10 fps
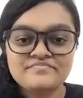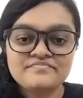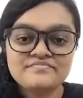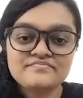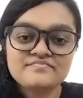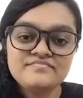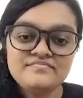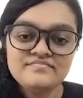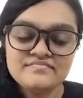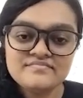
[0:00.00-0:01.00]

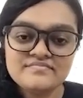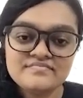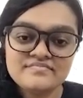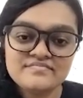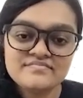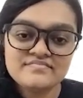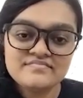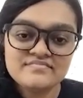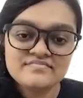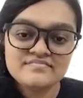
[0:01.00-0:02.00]

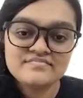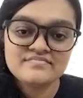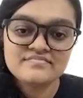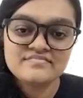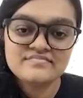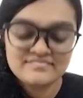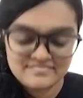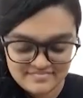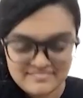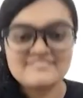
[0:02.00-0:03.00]

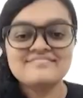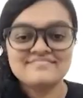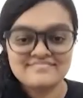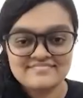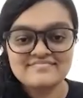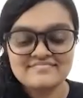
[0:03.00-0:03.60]
The person shown says nothing.